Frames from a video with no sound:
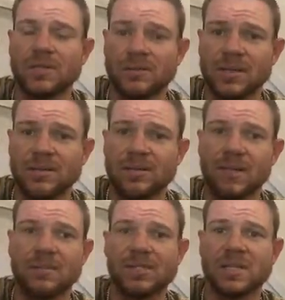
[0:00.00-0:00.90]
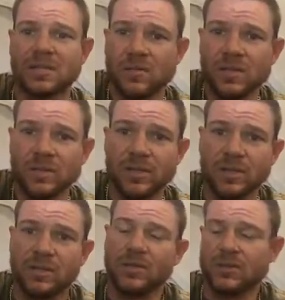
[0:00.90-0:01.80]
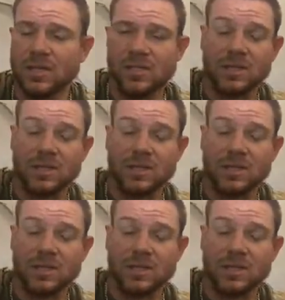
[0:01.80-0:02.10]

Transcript: but sometimes if I get busy, I squeeze them in there, and those things